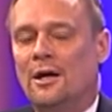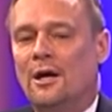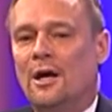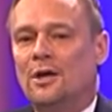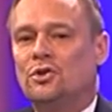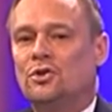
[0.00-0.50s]

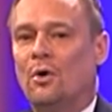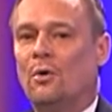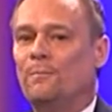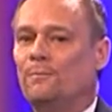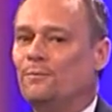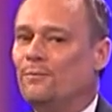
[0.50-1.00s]

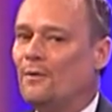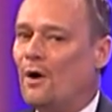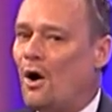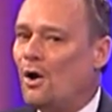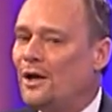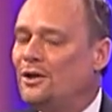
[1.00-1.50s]
So
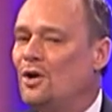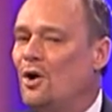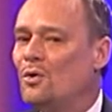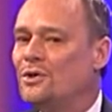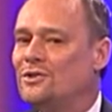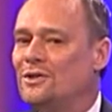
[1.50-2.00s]
all I
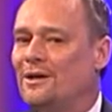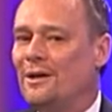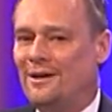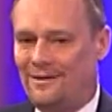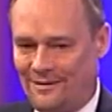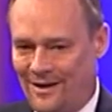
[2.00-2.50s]
know is,
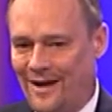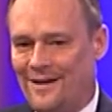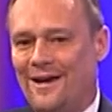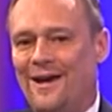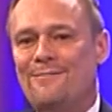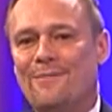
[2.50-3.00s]

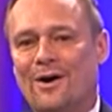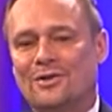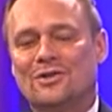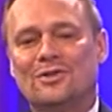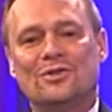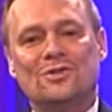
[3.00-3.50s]
aka
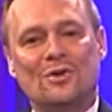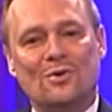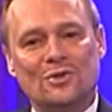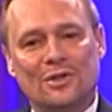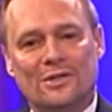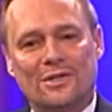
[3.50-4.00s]
Marxist to
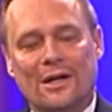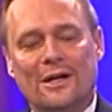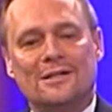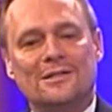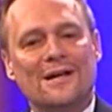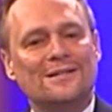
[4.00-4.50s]
socialist, and
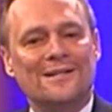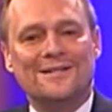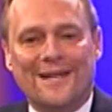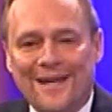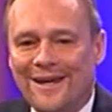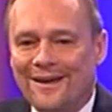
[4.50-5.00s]
it's not just
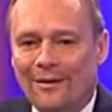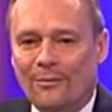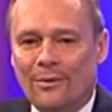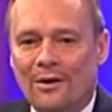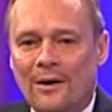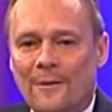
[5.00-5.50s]

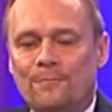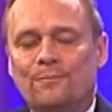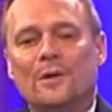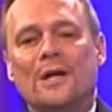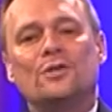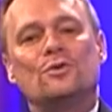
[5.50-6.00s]
him,
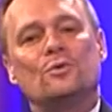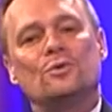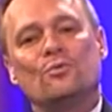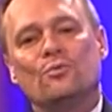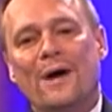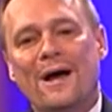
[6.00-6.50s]
it's those
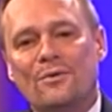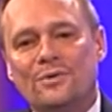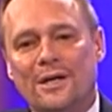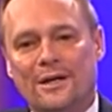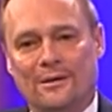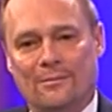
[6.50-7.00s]
around
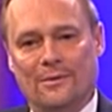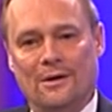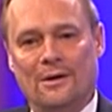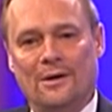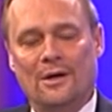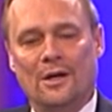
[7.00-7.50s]
him
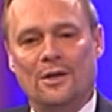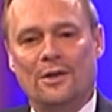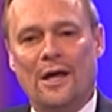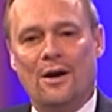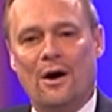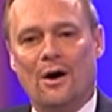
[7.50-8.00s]

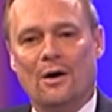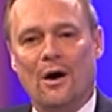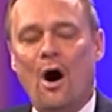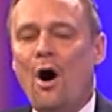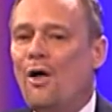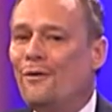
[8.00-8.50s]
that are.
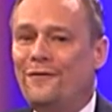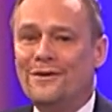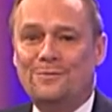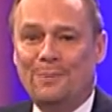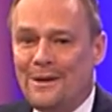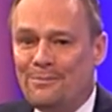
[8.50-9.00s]
All of his
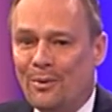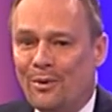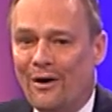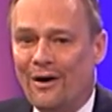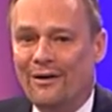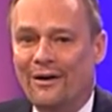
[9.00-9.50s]
people
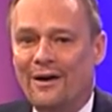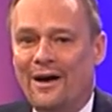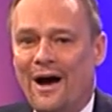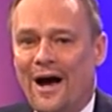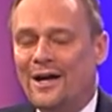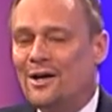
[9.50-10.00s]
are.
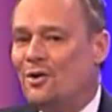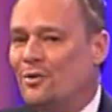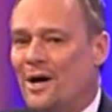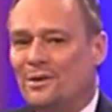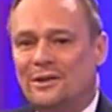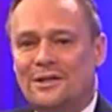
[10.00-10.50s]
I could go
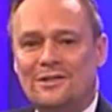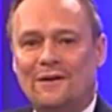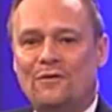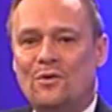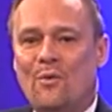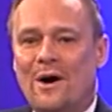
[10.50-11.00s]
down the list if
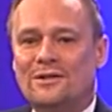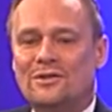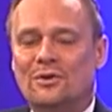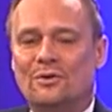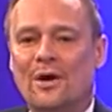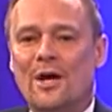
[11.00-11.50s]
you want
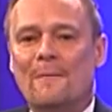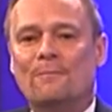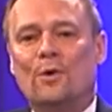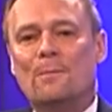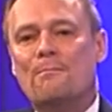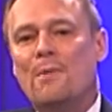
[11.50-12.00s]
to.
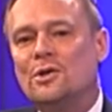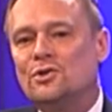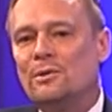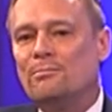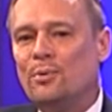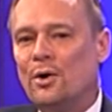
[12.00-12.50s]
They're
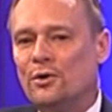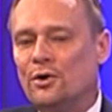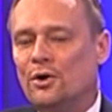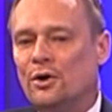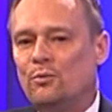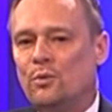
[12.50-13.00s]
Muslim
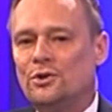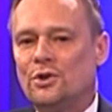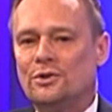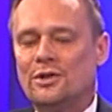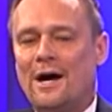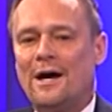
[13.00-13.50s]
Brotherhood, which
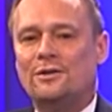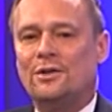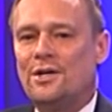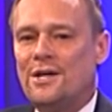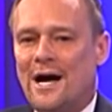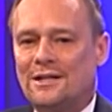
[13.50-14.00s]
are tied to the
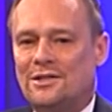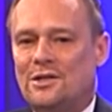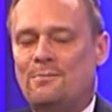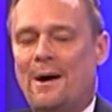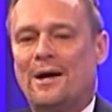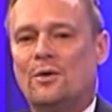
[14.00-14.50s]
Nazis
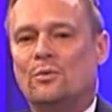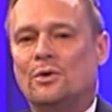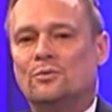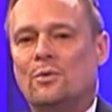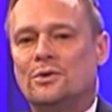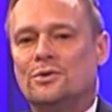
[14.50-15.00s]
back in World
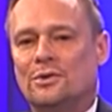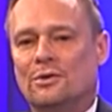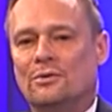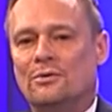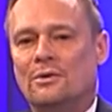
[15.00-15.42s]
War II,